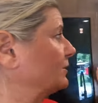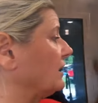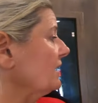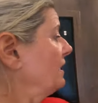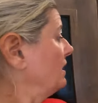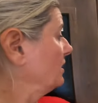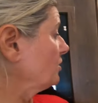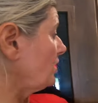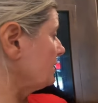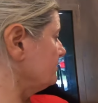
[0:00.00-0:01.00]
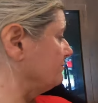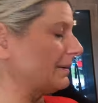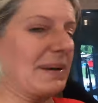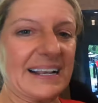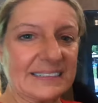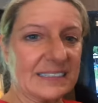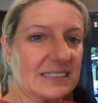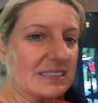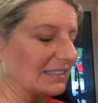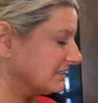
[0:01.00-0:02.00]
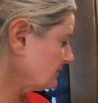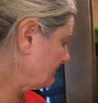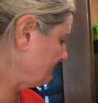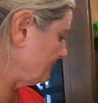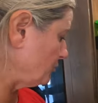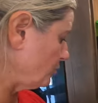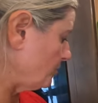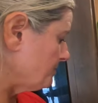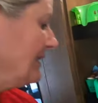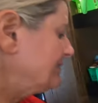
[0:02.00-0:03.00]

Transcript: I've got a lot of my baskets and stuff full.